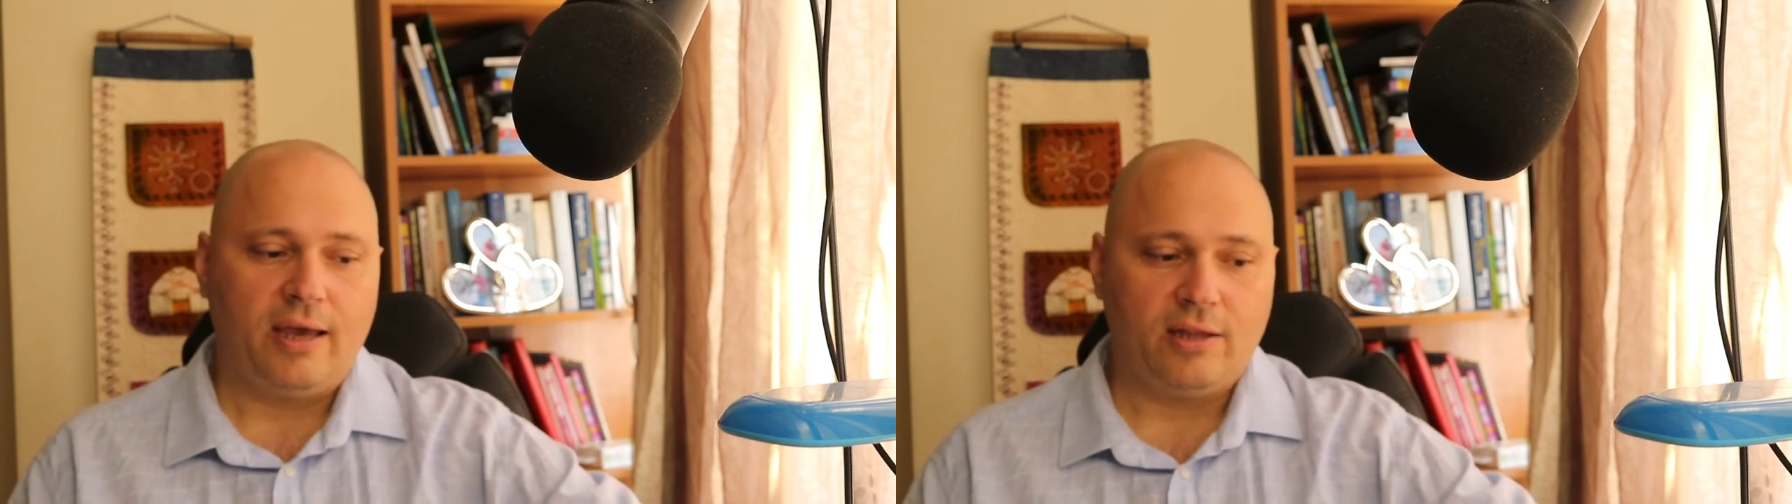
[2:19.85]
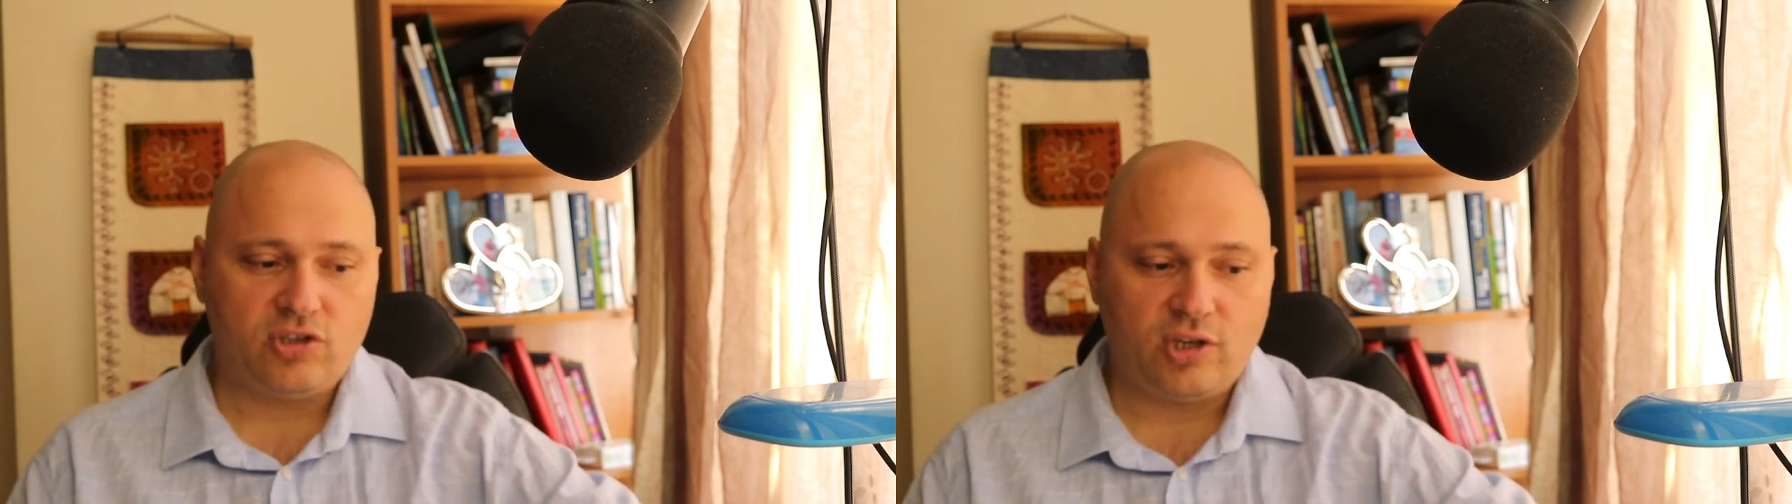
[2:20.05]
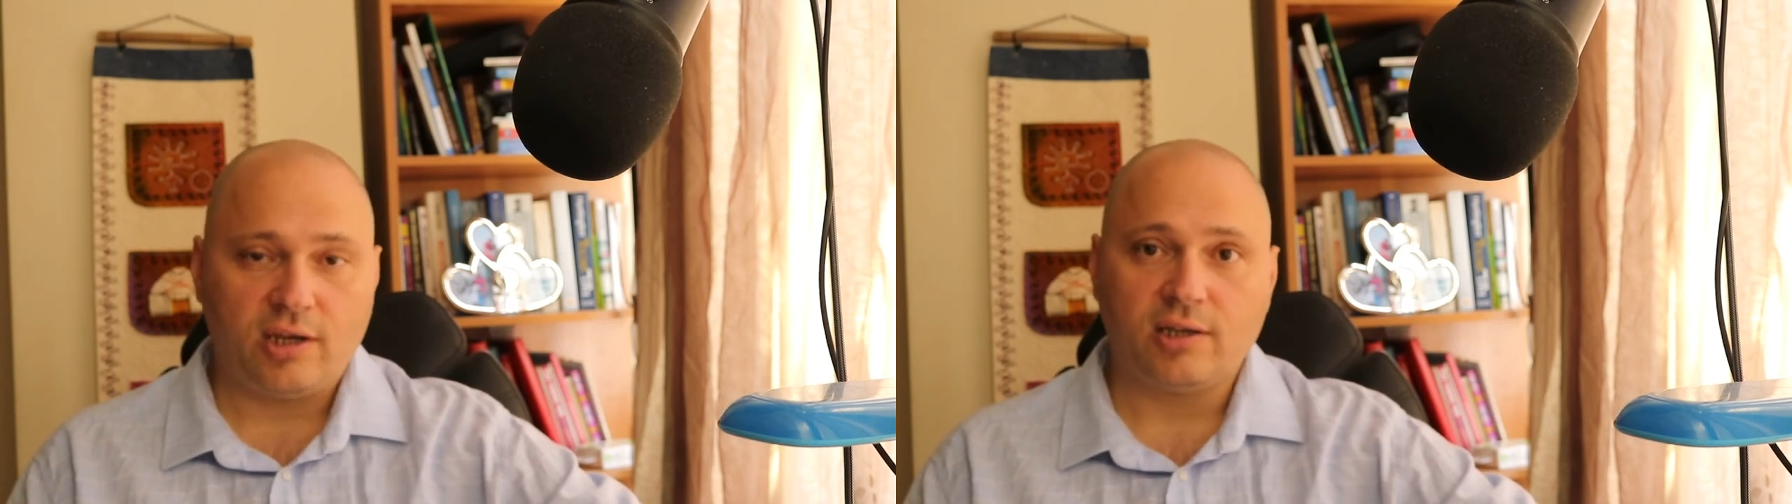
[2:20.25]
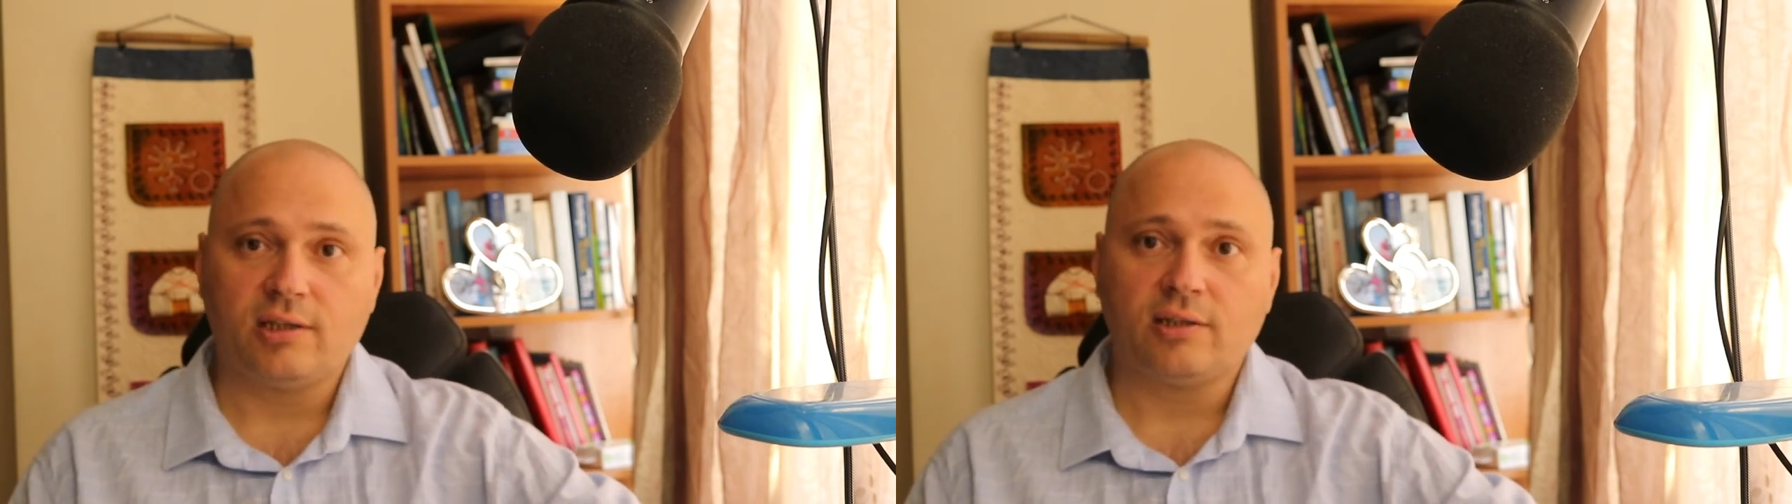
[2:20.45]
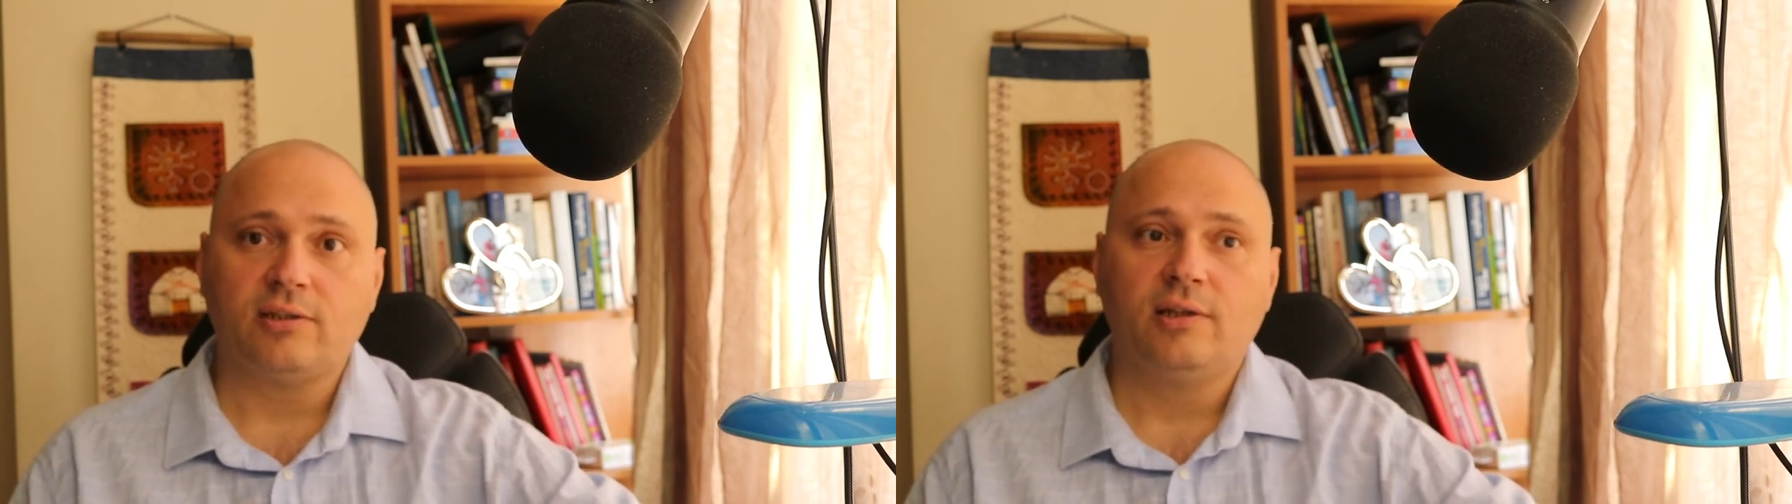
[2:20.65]
And
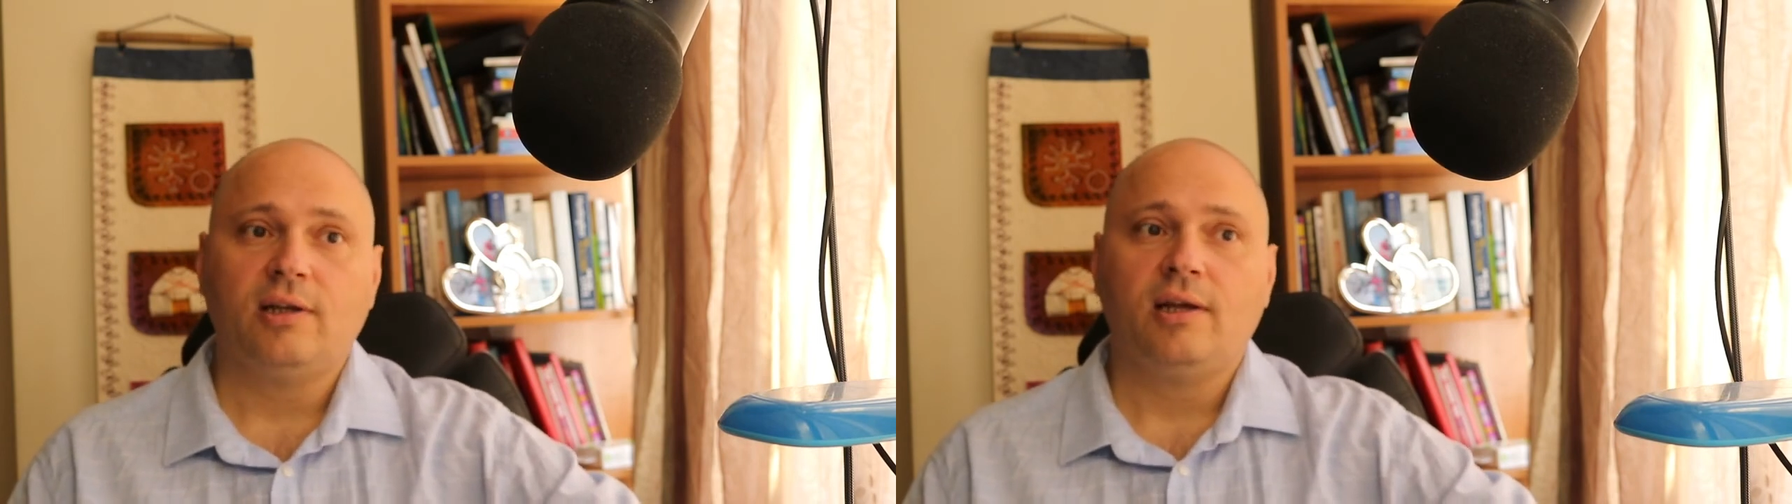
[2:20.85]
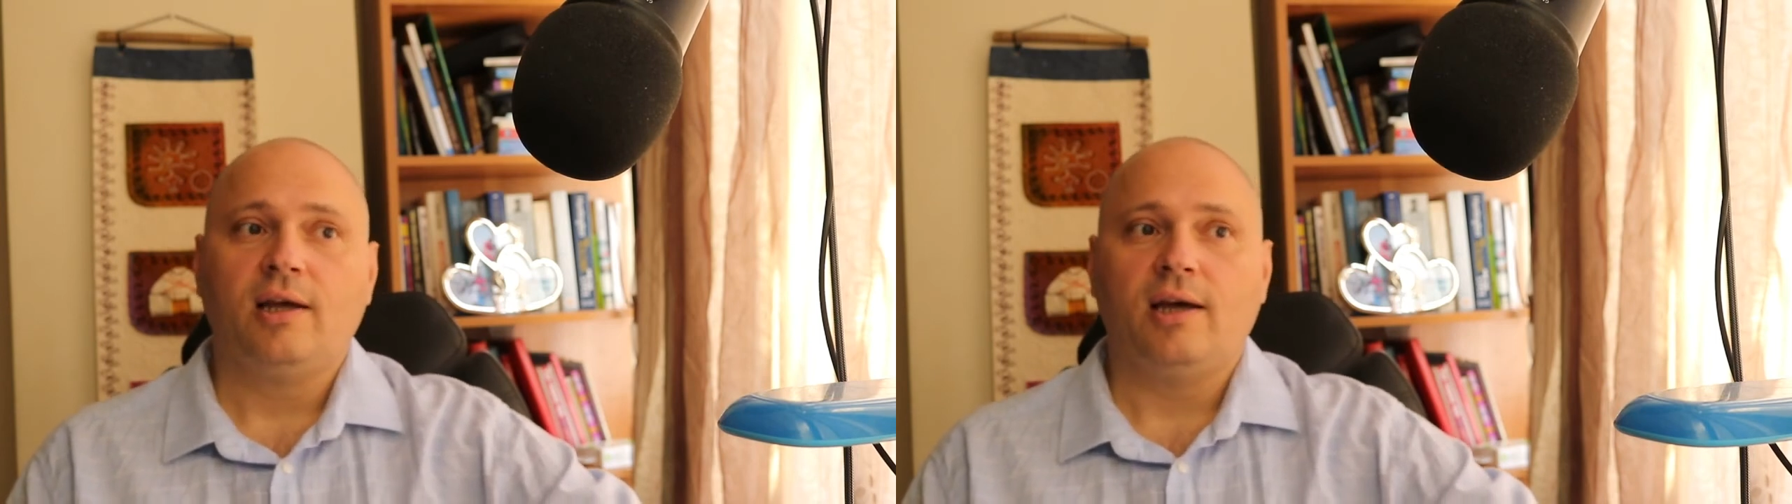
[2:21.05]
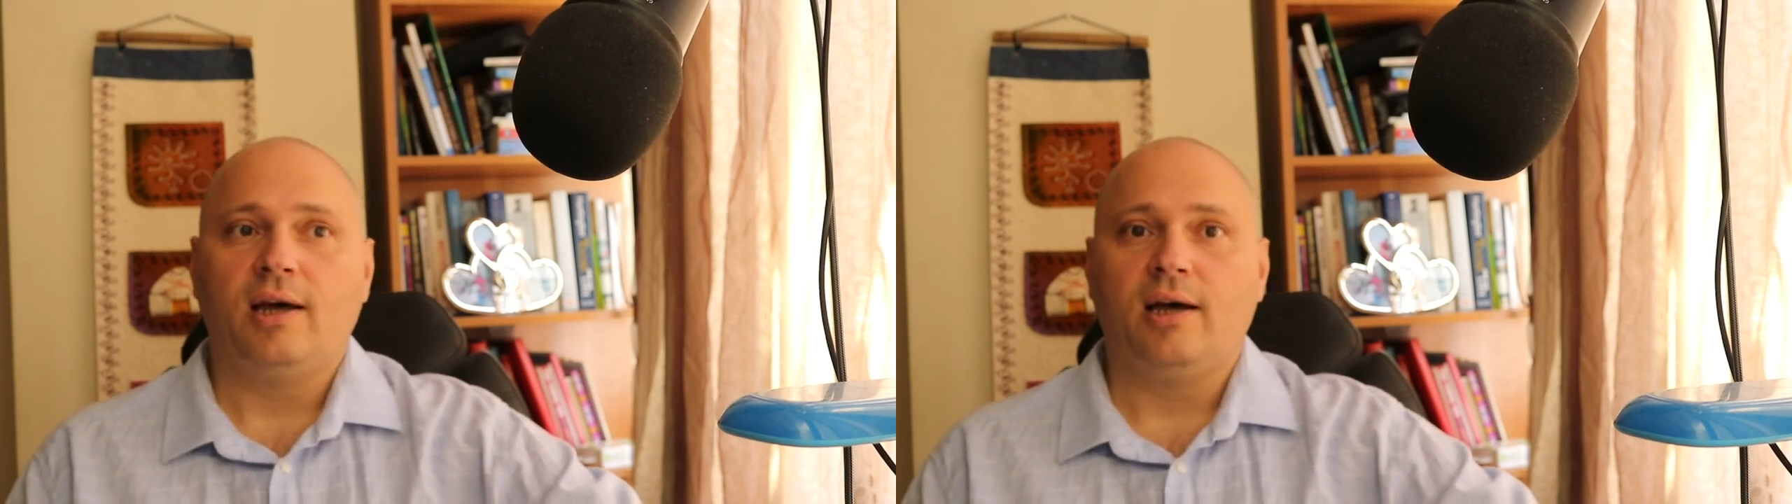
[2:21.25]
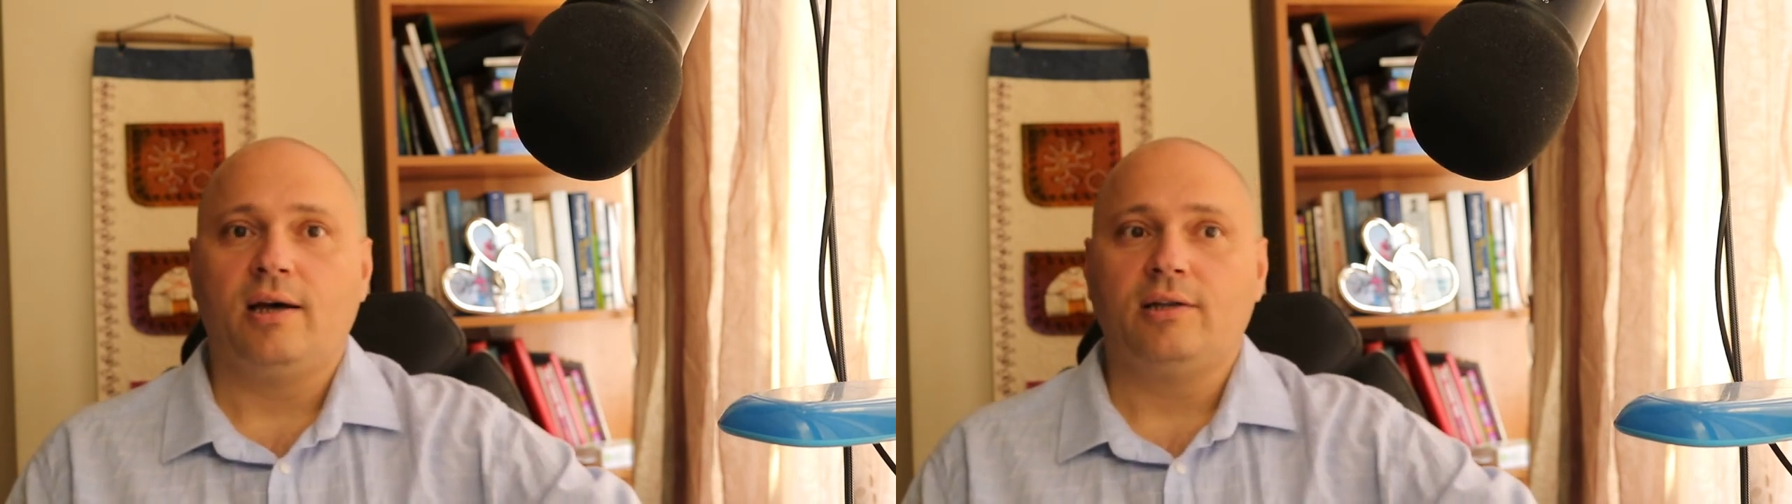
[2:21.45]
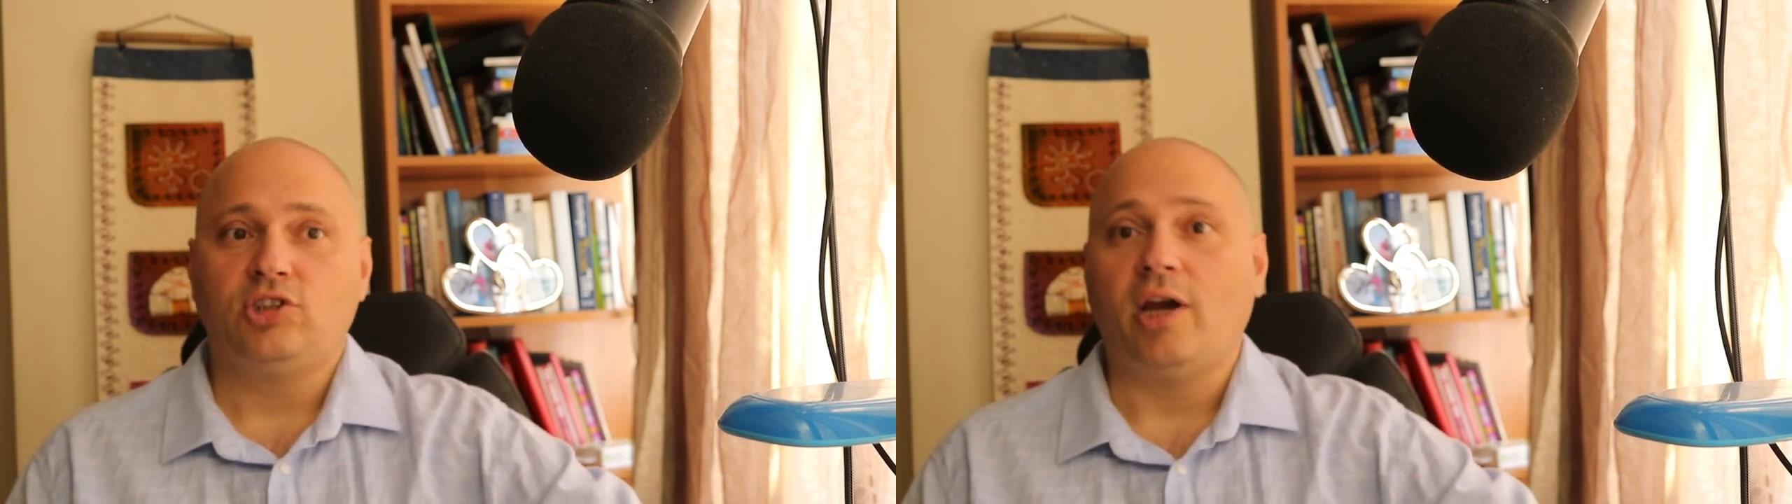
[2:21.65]
second,
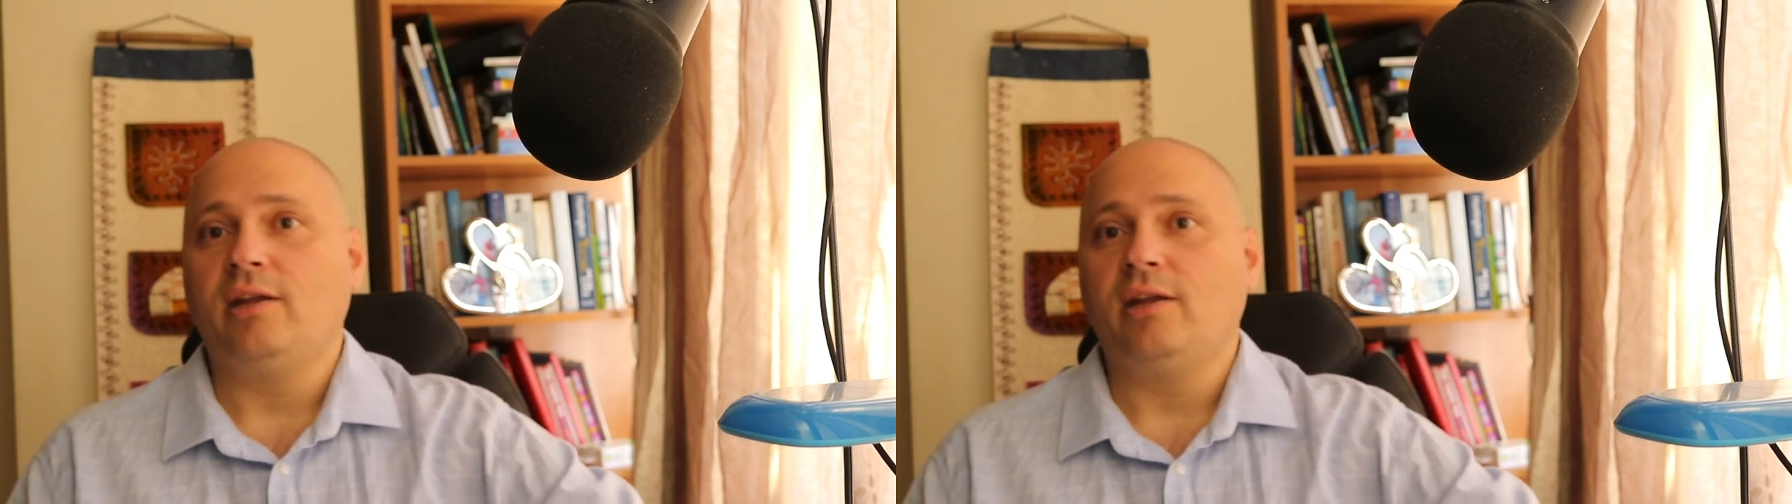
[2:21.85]
uh,